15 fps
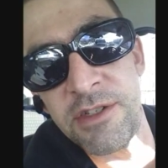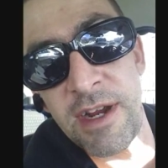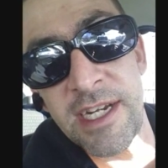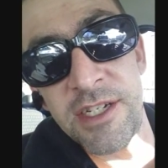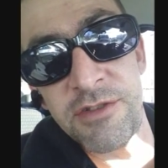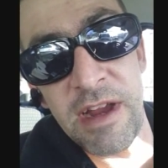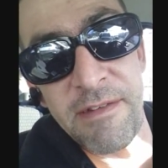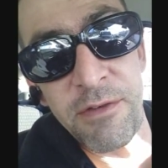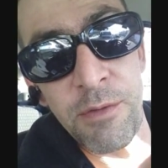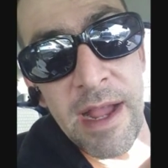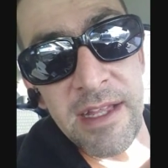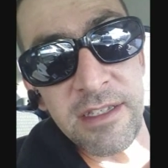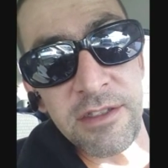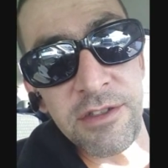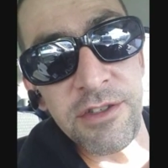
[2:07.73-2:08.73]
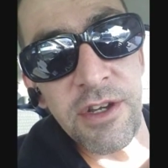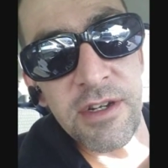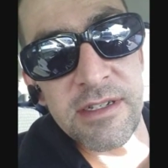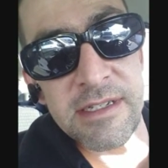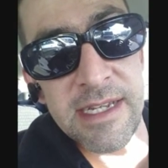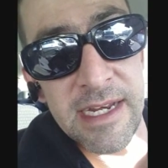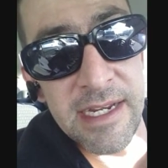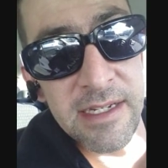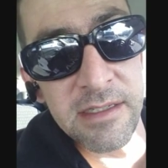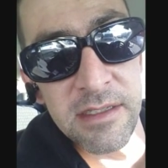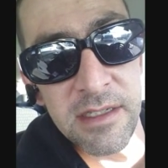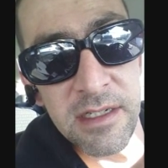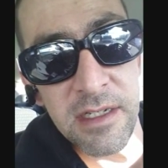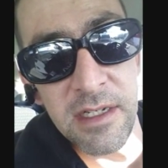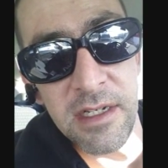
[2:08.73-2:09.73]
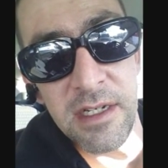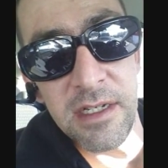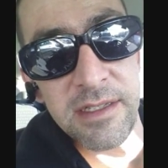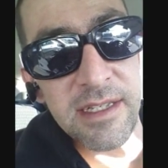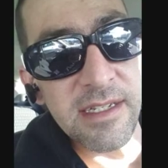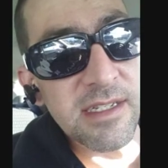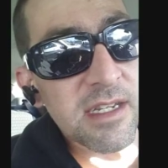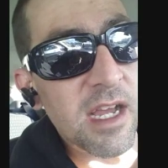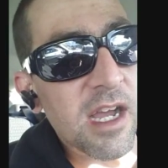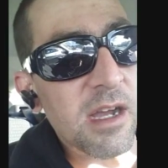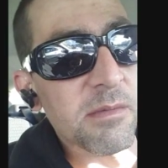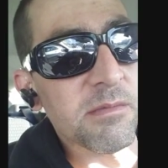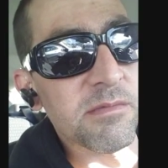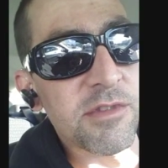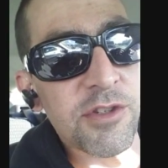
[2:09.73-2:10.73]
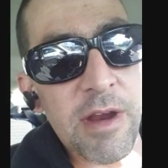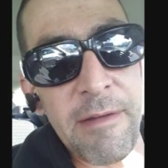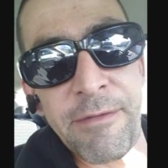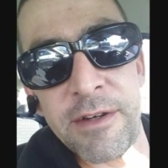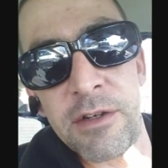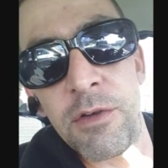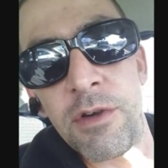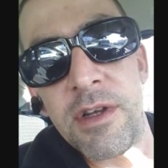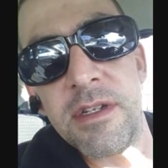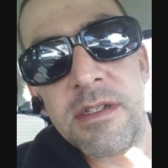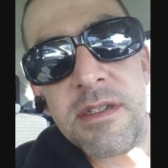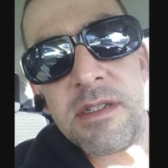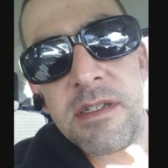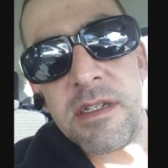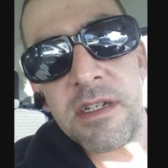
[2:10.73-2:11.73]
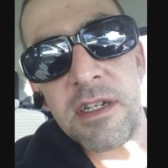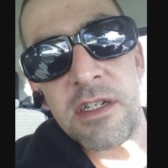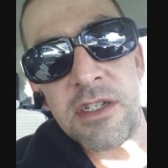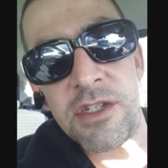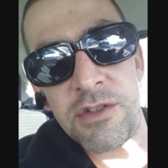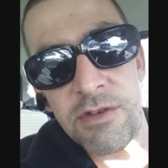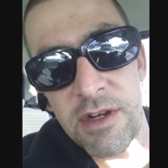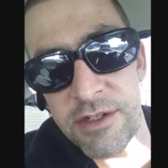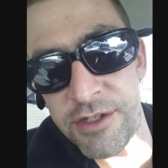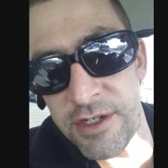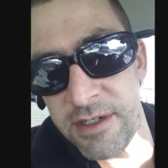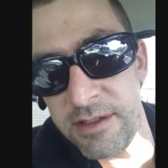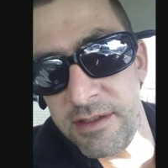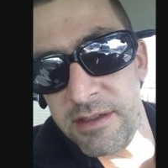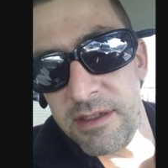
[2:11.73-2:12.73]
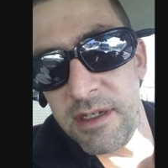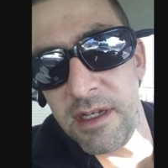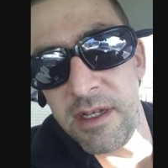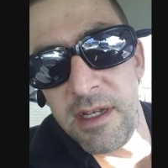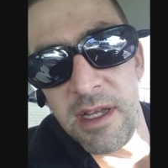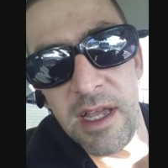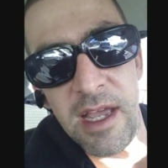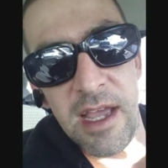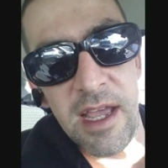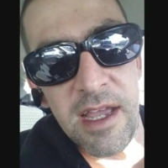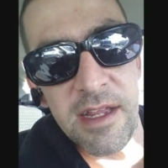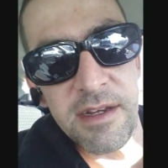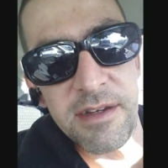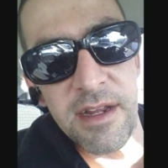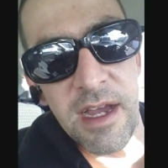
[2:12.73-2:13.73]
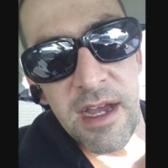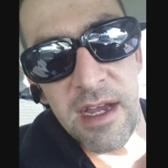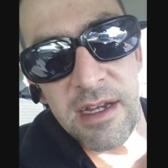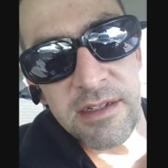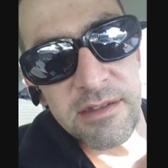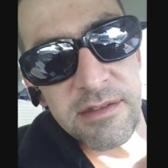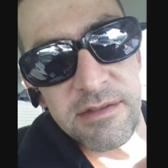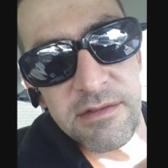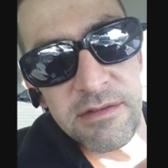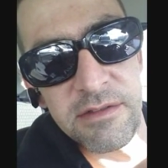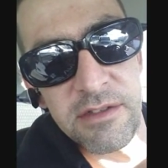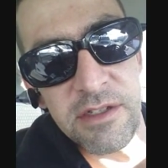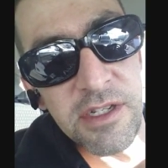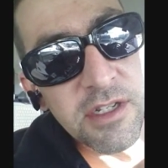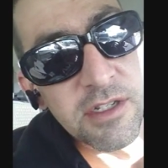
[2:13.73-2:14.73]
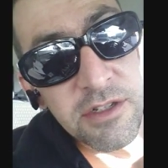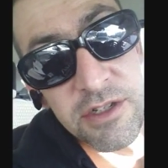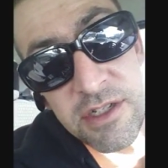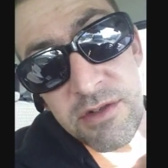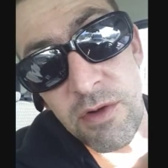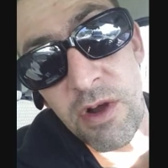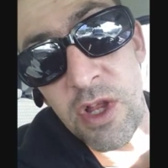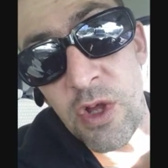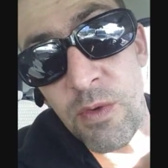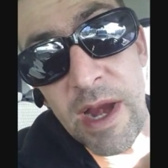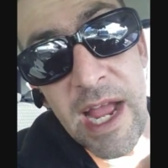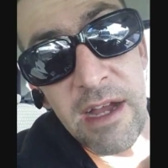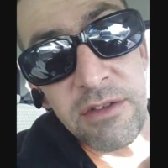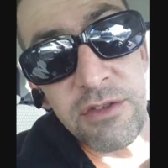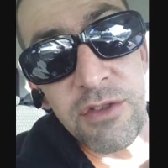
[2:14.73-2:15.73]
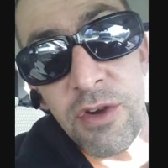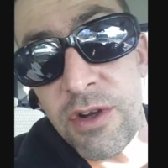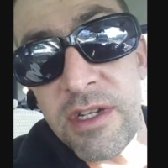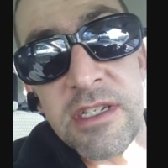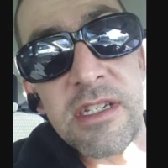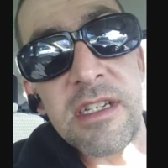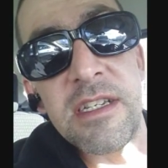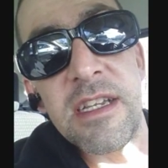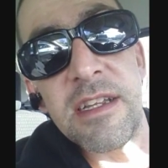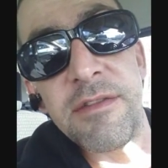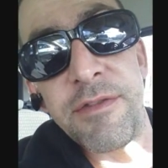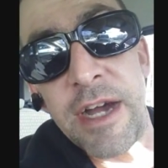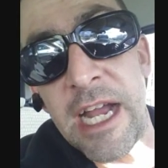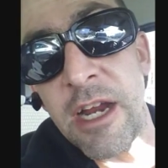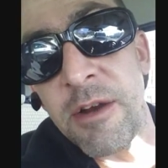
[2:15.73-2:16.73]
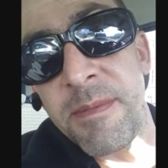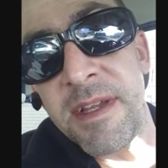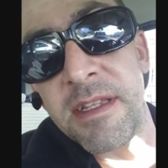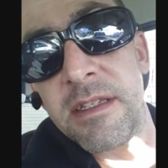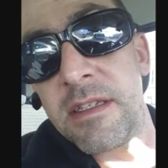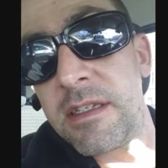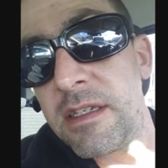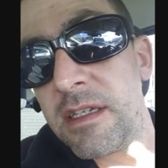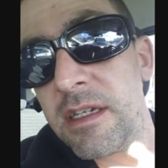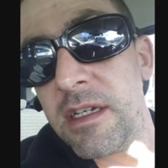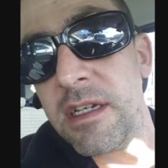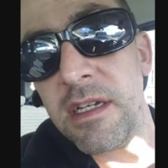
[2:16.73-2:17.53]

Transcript: to drive around in New York City. There's traffic noise, construction, and just all around noisy environment.